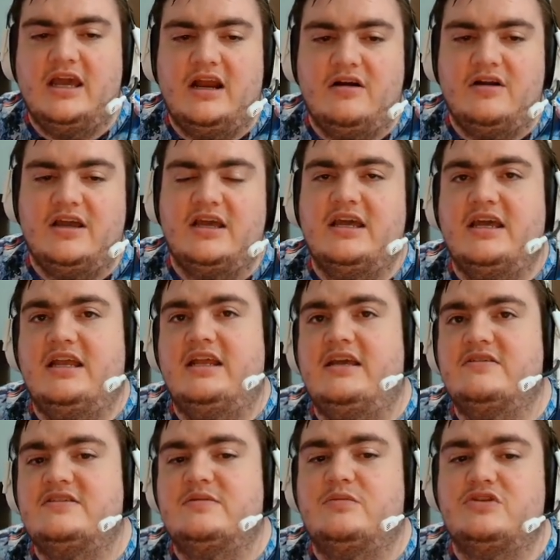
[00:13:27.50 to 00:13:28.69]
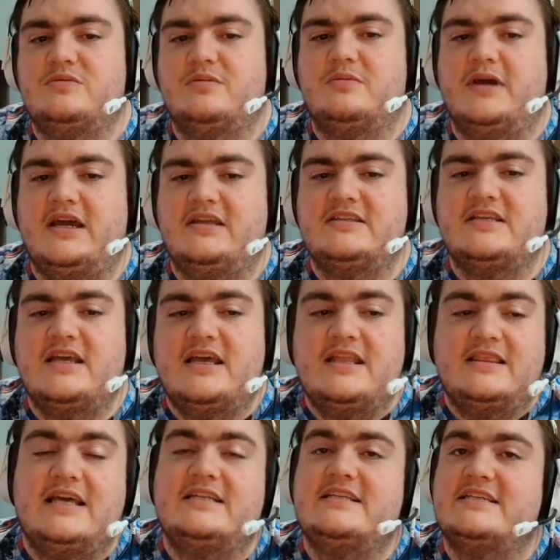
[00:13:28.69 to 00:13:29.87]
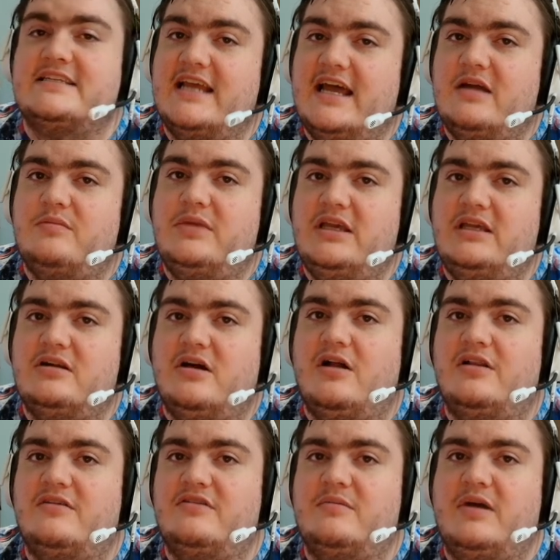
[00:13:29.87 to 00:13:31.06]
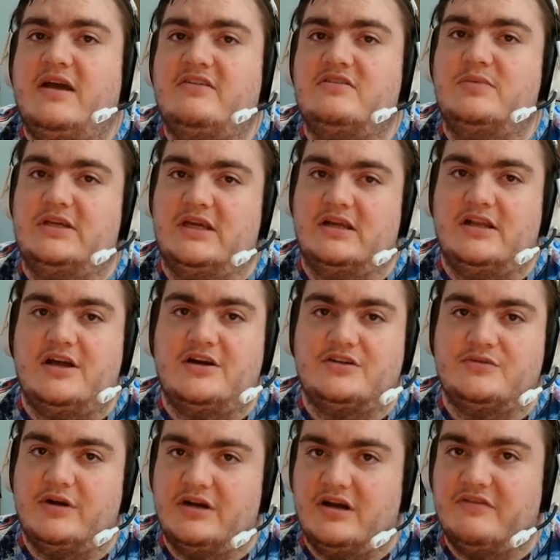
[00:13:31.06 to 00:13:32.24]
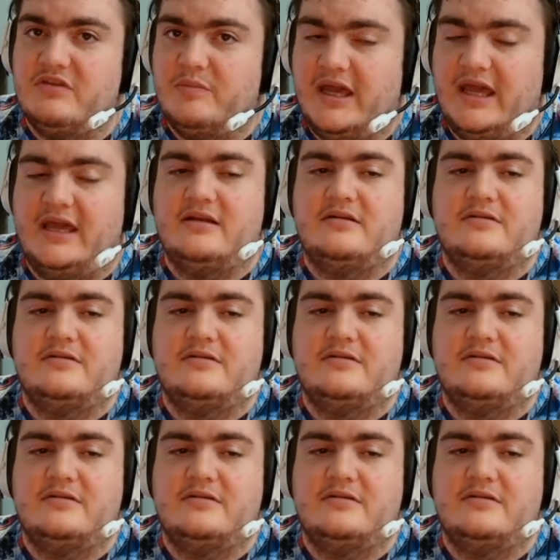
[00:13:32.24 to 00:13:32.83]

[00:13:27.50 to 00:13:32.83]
area, and it gives them multiple paths. That does not mean all of them have to be unlocked right off the bat.